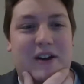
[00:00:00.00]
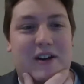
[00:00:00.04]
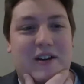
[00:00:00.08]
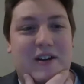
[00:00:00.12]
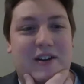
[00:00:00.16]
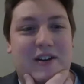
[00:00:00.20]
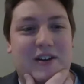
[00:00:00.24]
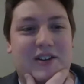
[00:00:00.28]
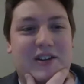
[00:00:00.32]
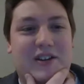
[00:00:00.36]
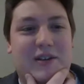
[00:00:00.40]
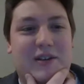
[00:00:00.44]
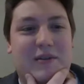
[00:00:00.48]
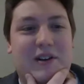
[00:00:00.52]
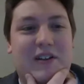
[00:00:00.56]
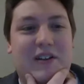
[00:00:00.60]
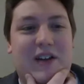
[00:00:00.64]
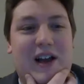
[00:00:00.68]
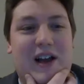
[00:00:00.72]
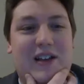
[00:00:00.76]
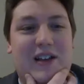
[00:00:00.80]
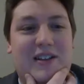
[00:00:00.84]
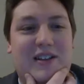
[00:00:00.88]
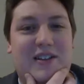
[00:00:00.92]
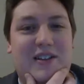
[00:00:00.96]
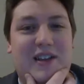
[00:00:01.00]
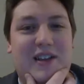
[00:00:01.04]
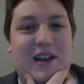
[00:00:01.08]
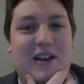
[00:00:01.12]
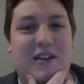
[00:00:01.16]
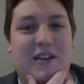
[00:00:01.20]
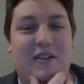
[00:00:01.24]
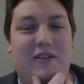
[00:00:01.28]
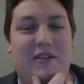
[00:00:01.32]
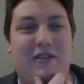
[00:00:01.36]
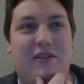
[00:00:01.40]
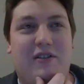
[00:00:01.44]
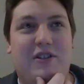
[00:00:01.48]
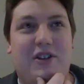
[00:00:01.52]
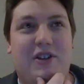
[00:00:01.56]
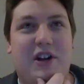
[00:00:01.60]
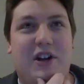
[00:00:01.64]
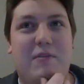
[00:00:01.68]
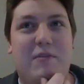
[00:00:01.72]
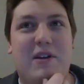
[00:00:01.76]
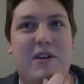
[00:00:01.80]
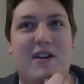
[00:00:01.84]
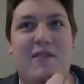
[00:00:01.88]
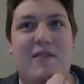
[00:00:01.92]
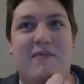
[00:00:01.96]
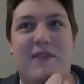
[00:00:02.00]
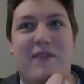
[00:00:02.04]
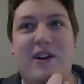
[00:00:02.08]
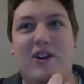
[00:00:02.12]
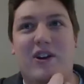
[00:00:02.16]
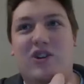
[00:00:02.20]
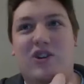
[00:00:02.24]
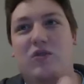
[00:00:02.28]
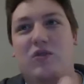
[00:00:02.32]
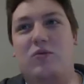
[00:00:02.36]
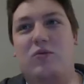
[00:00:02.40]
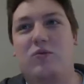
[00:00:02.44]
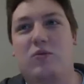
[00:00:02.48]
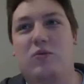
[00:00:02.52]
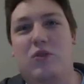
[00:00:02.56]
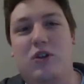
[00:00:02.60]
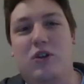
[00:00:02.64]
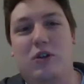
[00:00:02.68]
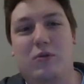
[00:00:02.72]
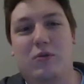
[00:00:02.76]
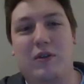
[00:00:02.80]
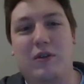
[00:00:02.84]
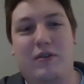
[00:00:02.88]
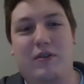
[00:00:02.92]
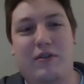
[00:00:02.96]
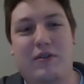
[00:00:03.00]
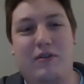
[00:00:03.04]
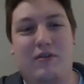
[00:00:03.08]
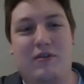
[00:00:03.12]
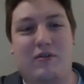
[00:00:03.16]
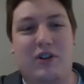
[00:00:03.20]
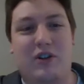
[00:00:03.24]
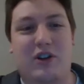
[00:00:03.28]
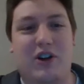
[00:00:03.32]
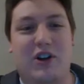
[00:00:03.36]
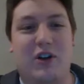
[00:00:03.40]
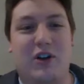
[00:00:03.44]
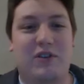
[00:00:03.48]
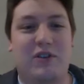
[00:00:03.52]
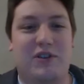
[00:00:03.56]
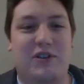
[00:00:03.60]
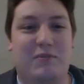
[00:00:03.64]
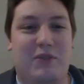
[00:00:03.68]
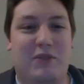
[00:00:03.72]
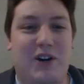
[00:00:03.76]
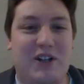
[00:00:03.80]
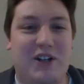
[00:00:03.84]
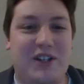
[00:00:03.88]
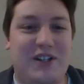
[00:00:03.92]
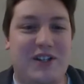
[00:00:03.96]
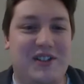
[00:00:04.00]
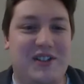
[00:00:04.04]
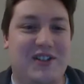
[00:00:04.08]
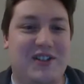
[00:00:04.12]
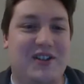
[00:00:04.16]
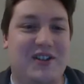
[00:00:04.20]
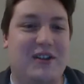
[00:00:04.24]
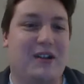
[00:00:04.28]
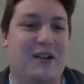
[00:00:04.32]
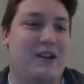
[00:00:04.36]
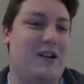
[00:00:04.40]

because he realizes that there's going to be an eventual war with Krakoa's emergence,